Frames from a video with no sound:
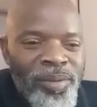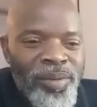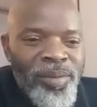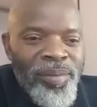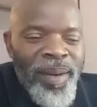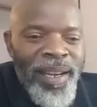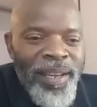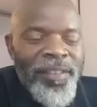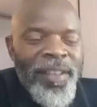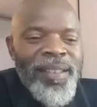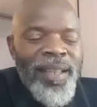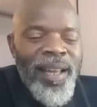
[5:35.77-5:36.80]
my
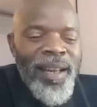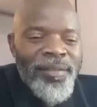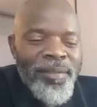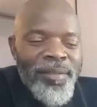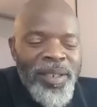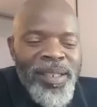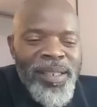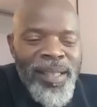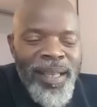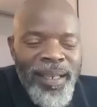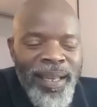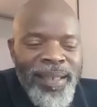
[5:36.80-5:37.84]
first love, which is
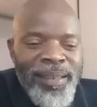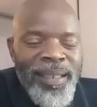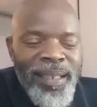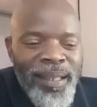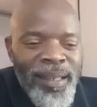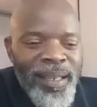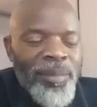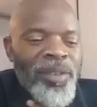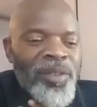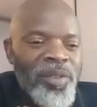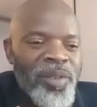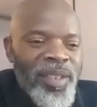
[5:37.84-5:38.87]
like acting, and then I
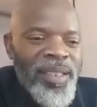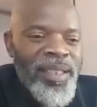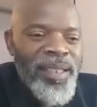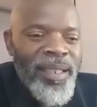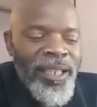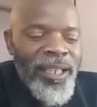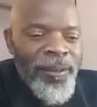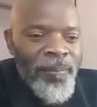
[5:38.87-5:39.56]
went to UCT,